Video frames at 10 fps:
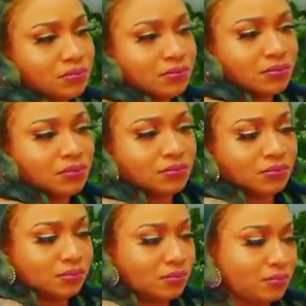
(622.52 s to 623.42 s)

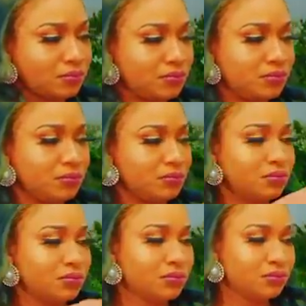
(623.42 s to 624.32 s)

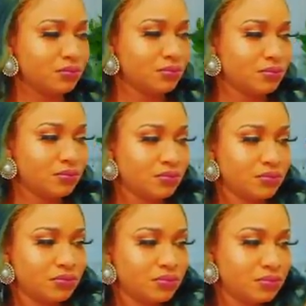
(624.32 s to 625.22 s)

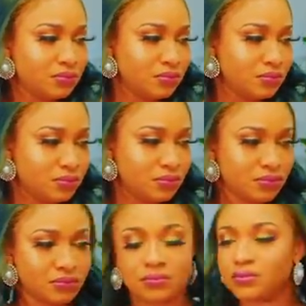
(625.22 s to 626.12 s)

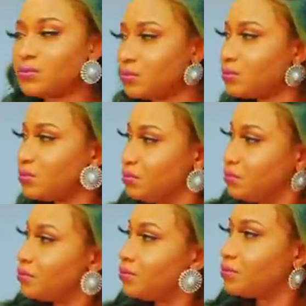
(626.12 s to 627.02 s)

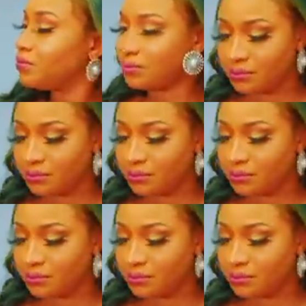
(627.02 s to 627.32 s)
No words are spoken by the person on screen.